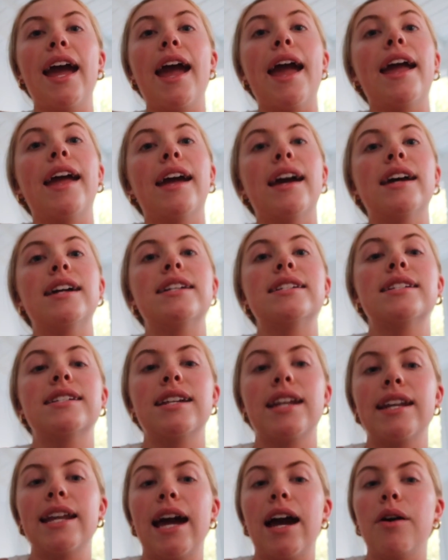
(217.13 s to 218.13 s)
And
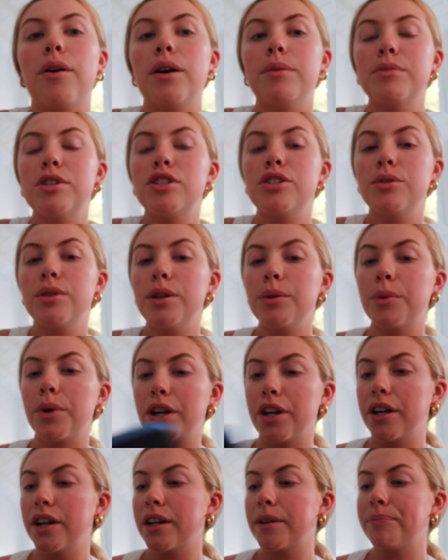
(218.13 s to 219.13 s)
now I'm just doing
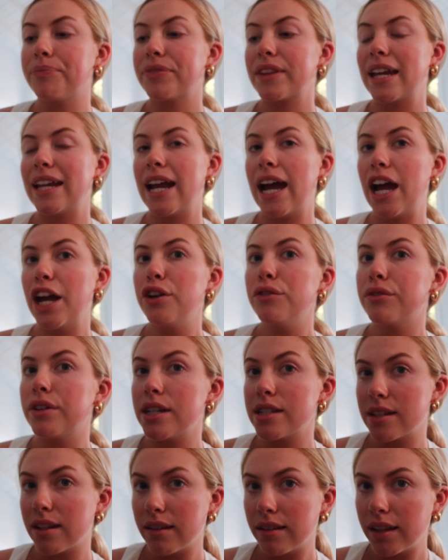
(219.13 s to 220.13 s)
work, and I
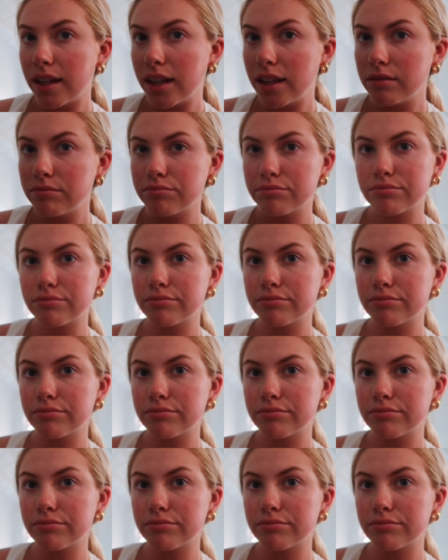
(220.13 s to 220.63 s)
recently